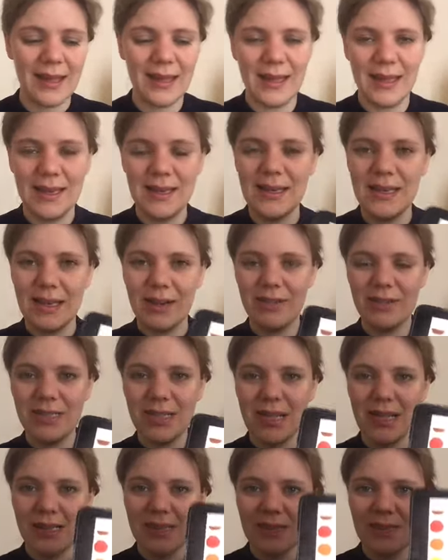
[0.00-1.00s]
and here it
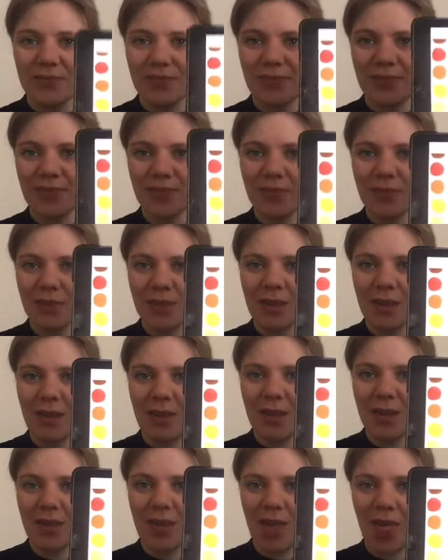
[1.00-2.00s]
is,
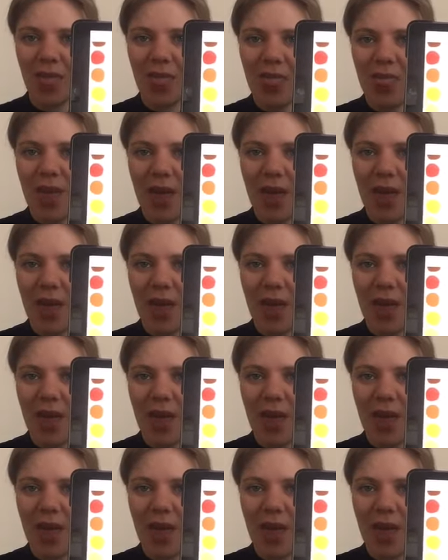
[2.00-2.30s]
the.